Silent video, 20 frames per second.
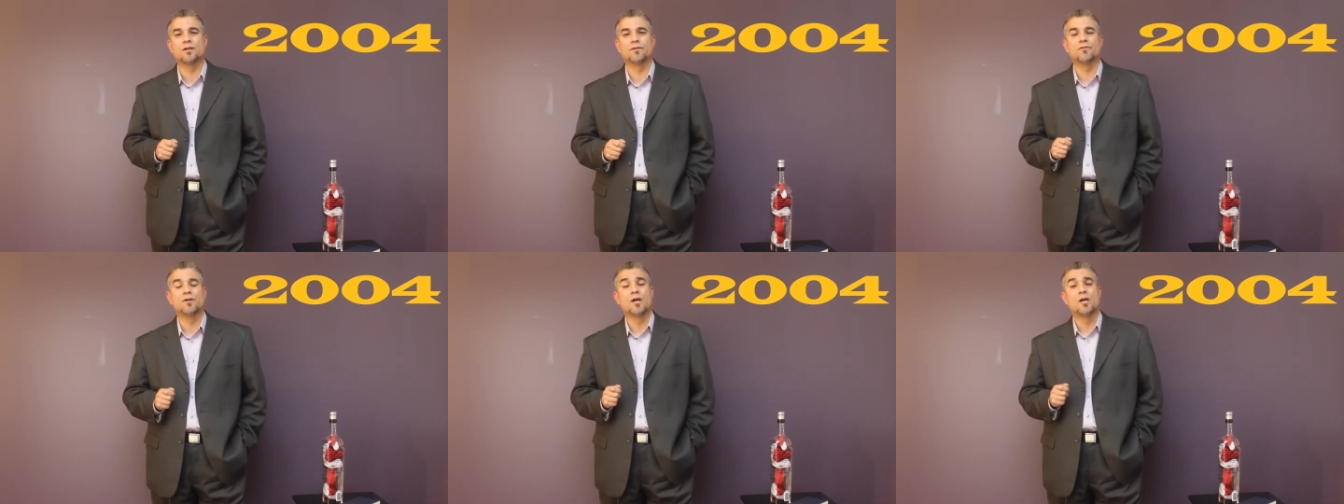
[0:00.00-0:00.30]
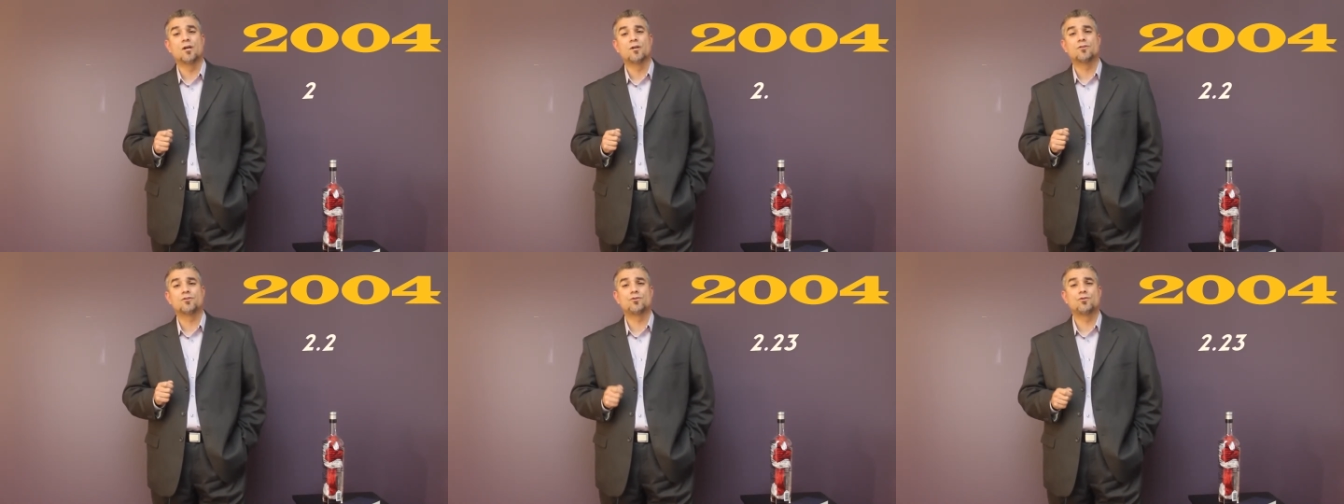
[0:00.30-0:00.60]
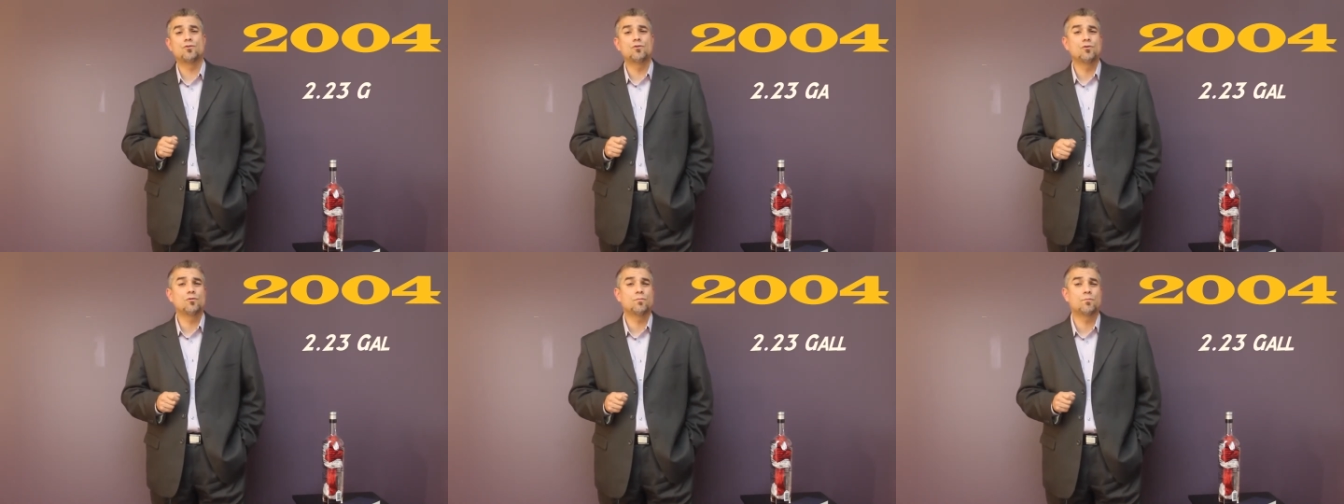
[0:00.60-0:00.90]
of
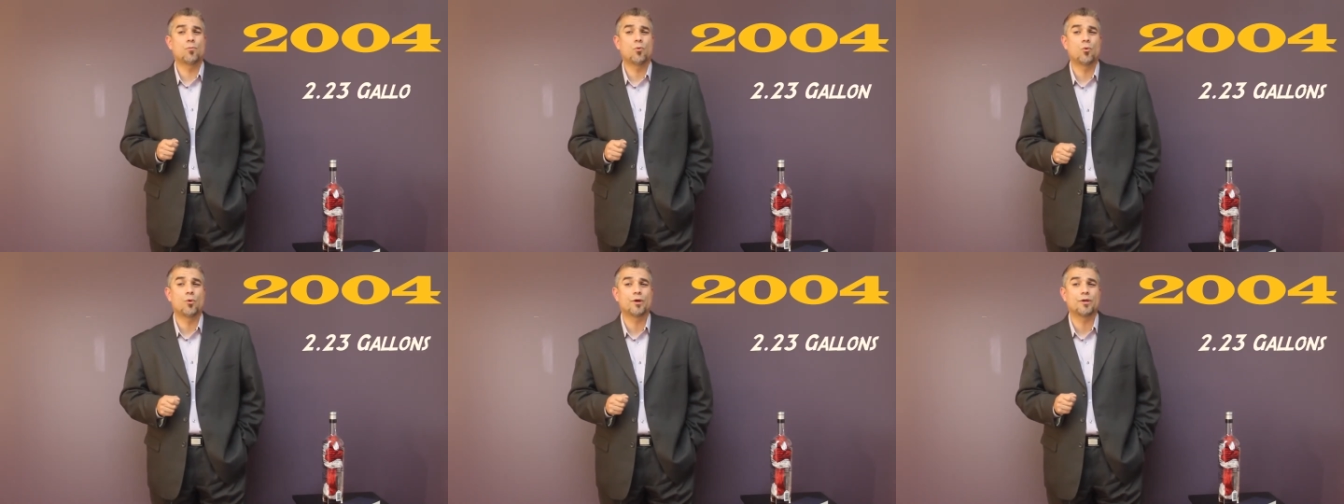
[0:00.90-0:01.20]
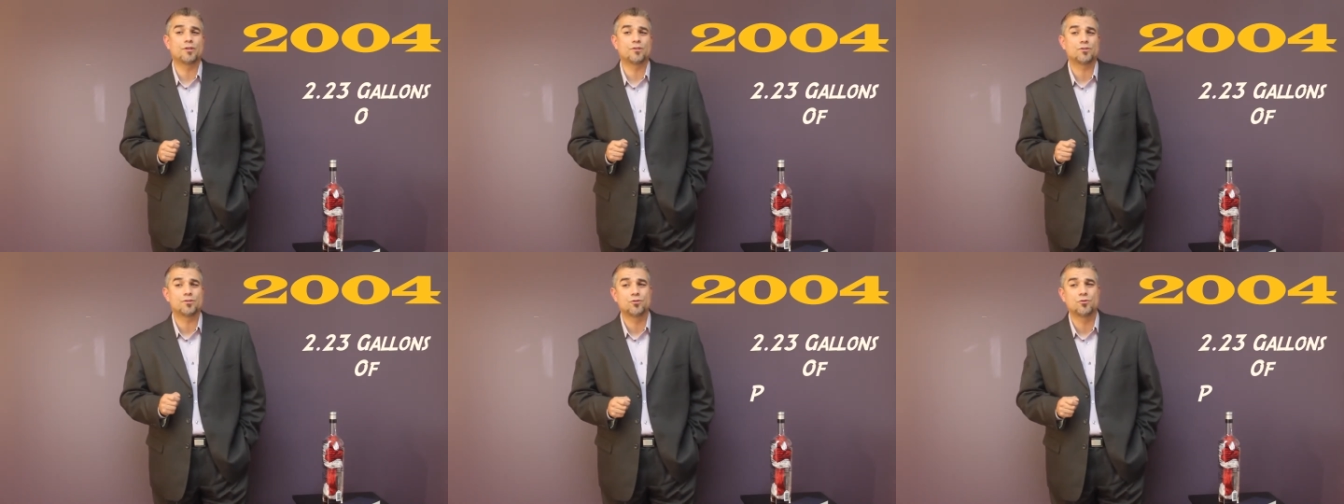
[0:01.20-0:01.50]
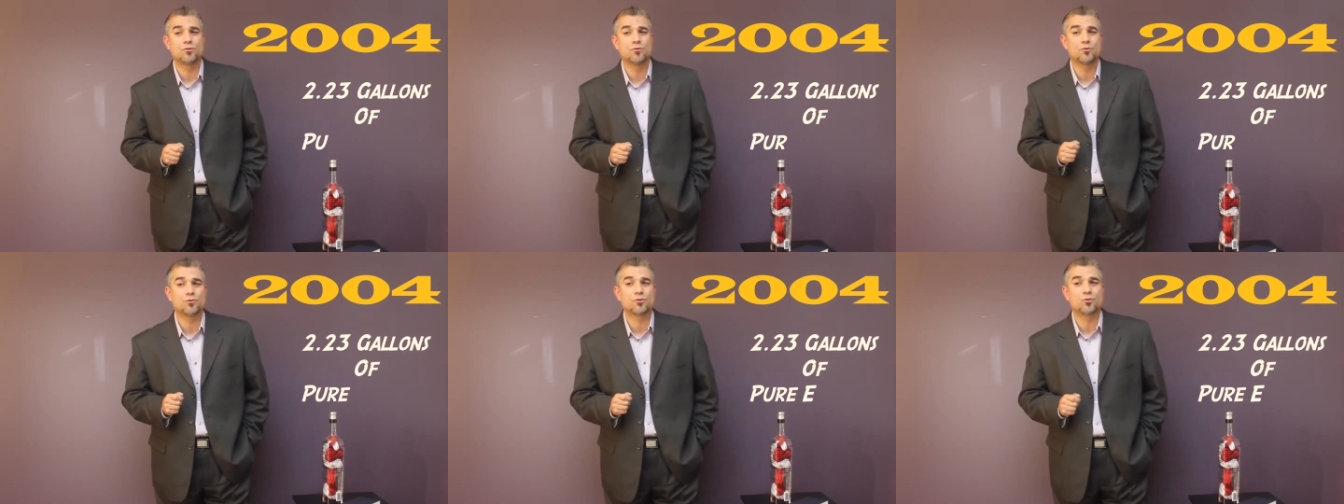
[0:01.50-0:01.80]

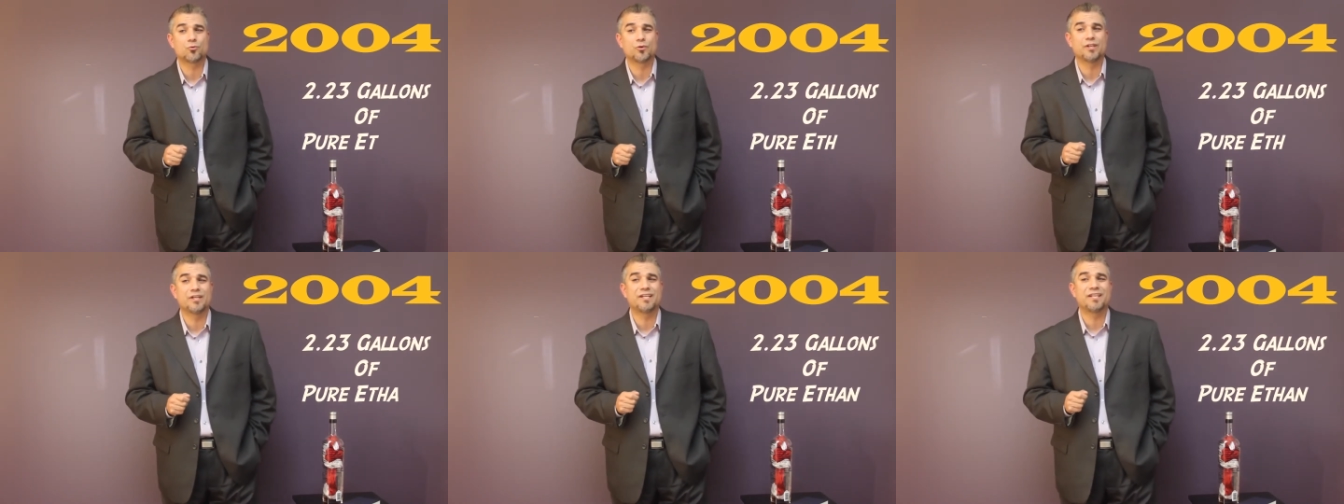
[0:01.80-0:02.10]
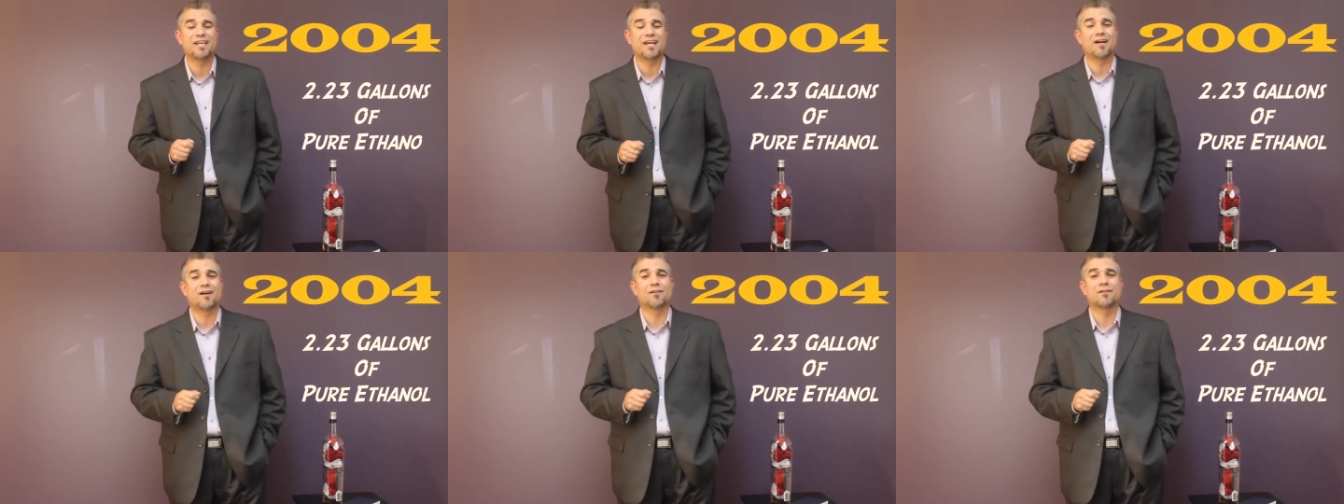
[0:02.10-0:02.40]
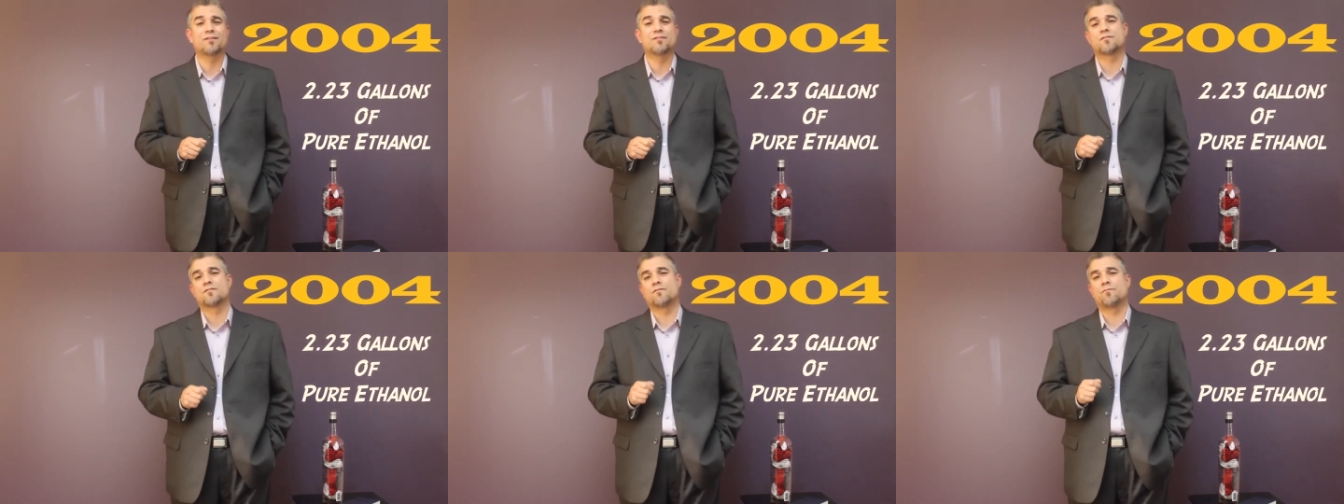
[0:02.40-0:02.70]
2.23
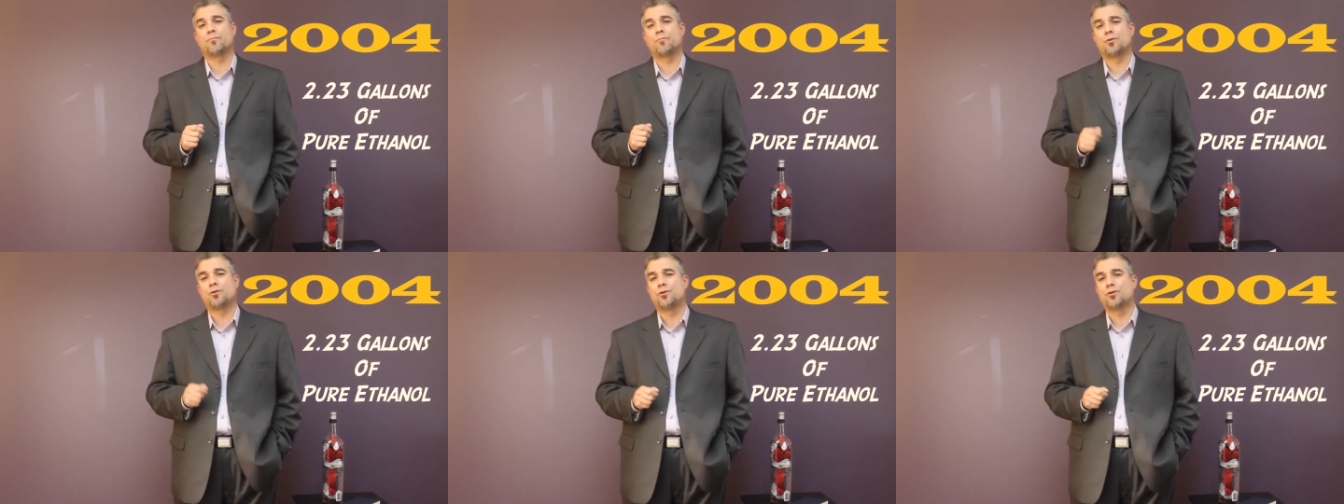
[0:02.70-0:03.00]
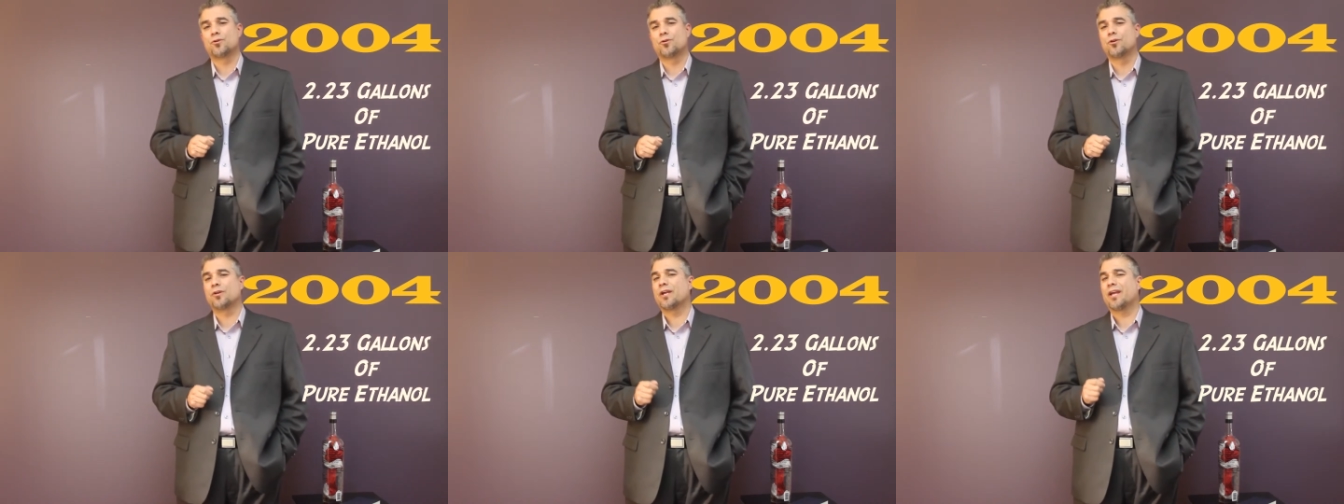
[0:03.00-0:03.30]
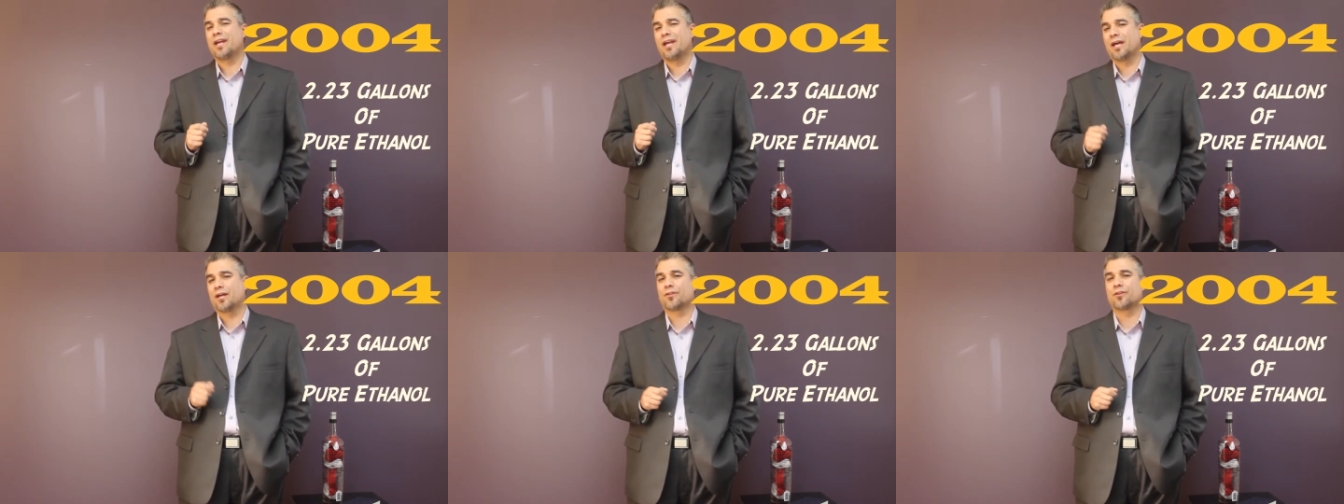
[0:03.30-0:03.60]
gallons of
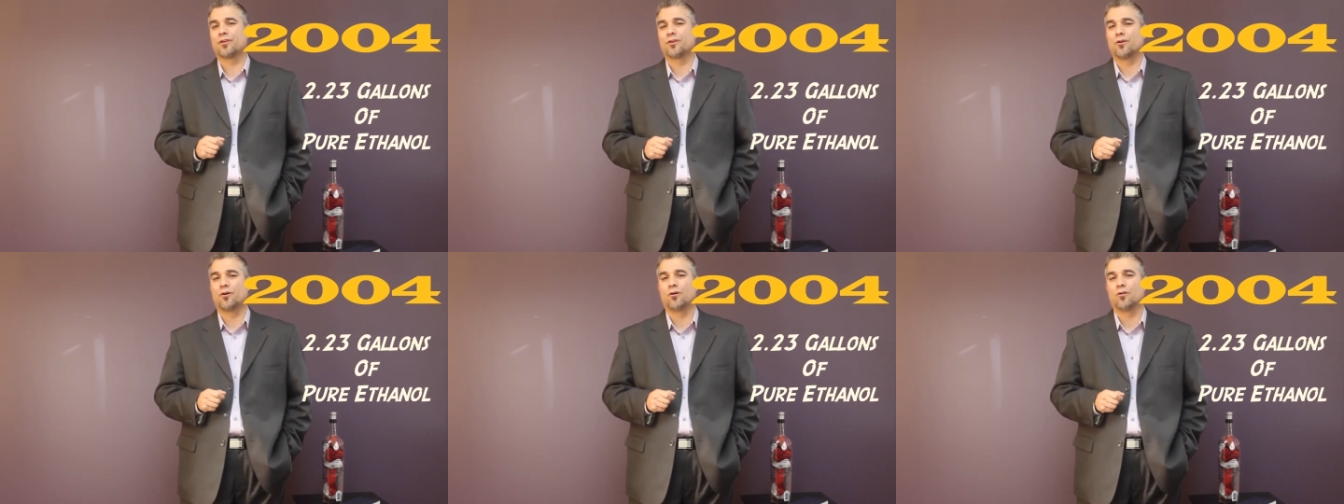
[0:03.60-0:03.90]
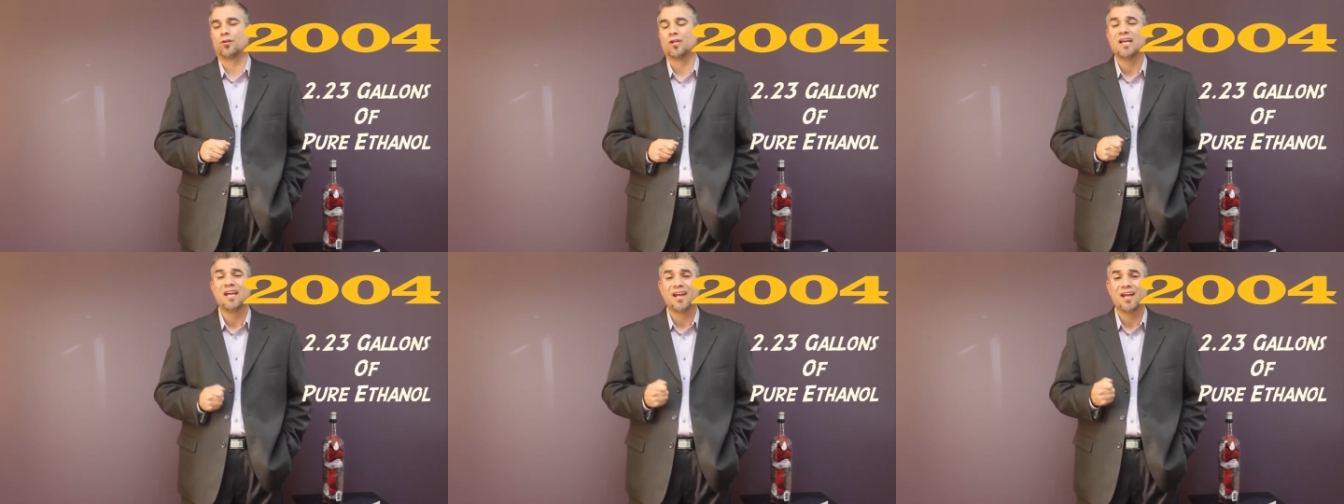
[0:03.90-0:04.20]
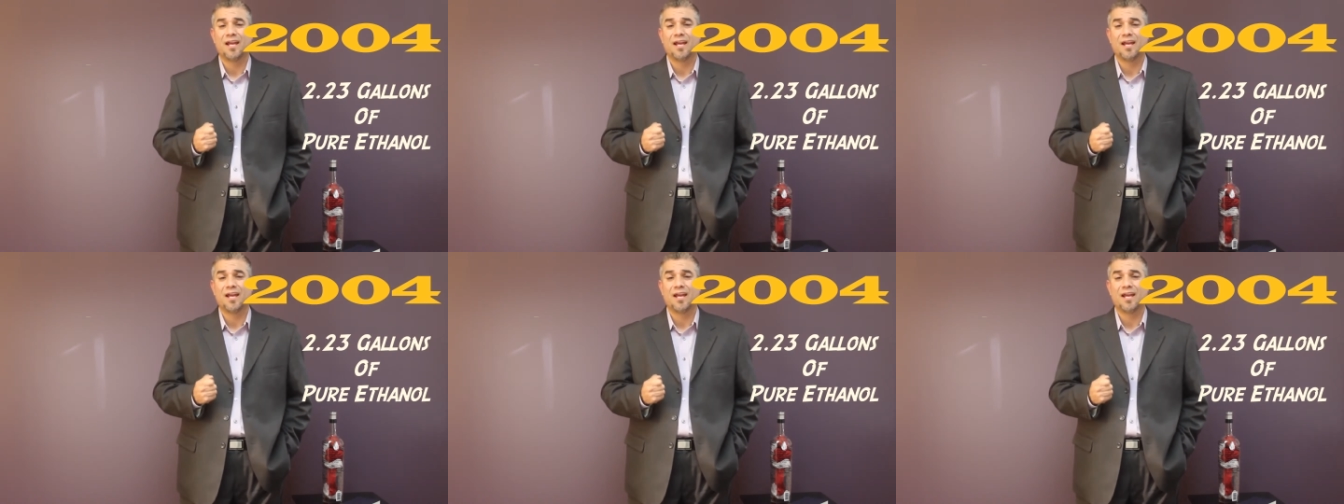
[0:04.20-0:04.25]
pure ethanol.